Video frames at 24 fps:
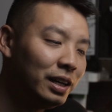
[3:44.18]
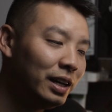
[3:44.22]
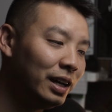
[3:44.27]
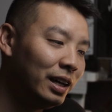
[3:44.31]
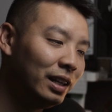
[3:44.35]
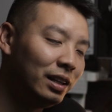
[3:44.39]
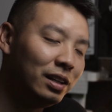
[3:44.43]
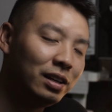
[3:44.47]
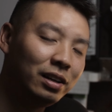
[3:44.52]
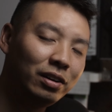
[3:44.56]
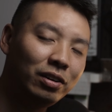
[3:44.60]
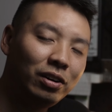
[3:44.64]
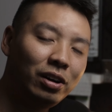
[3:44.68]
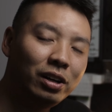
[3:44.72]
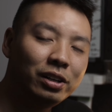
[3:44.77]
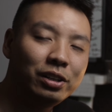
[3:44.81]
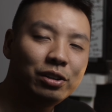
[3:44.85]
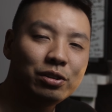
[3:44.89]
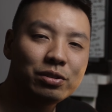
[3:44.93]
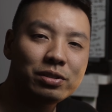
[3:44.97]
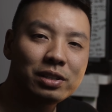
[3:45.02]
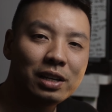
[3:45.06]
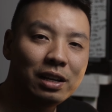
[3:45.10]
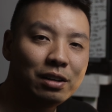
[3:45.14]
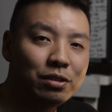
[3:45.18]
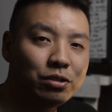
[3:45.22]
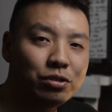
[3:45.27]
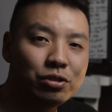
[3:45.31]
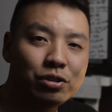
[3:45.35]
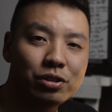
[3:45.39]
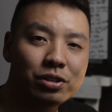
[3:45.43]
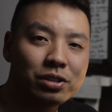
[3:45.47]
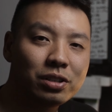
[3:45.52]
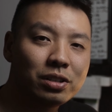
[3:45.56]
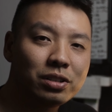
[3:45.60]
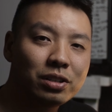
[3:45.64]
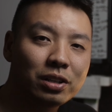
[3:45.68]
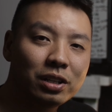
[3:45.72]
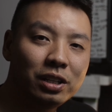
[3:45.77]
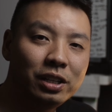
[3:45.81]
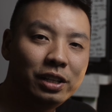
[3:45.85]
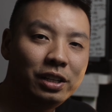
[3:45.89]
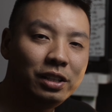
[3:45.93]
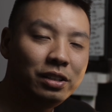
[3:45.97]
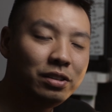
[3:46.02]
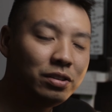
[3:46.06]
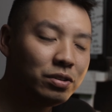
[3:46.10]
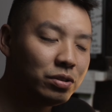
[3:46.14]
And the audio sounds just as
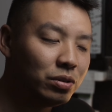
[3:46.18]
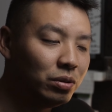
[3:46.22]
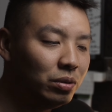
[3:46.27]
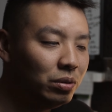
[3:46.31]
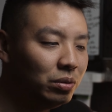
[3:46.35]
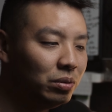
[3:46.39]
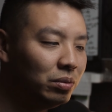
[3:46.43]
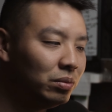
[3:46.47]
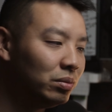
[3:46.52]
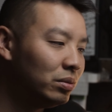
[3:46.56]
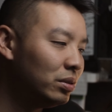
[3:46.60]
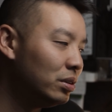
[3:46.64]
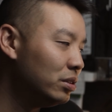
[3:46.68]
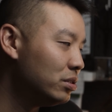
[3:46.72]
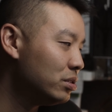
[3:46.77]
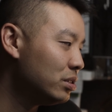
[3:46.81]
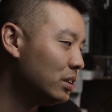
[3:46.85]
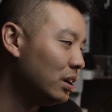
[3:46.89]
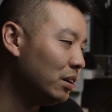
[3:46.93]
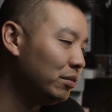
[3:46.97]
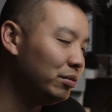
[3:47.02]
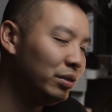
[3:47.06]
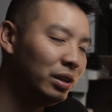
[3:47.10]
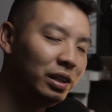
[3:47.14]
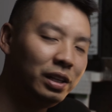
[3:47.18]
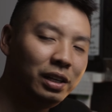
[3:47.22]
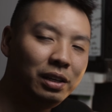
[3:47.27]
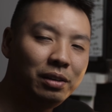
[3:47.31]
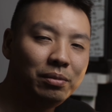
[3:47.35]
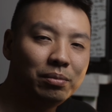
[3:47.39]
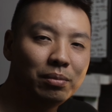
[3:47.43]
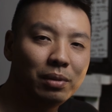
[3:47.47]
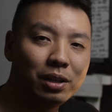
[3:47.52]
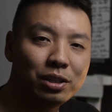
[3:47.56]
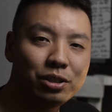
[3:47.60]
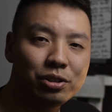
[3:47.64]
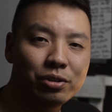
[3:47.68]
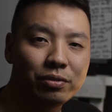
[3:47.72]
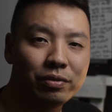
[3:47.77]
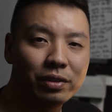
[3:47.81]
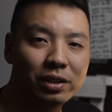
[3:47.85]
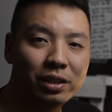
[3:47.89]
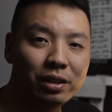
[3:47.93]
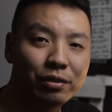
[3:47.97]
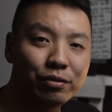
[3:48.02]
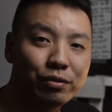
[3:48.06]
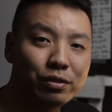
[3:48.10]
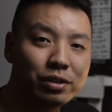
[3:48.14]
clean, so there's not really much of a
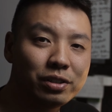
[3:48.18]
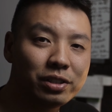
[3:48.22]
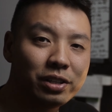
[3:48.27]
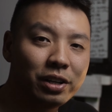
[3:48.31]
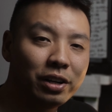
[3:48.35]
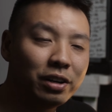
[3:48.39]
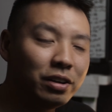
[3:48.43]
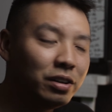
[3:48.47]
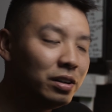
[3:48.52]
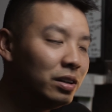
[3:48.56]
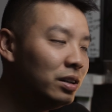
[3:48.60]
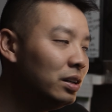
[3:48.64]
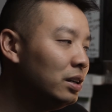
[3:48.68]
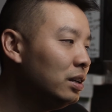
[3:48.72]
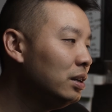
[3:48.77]
difference there.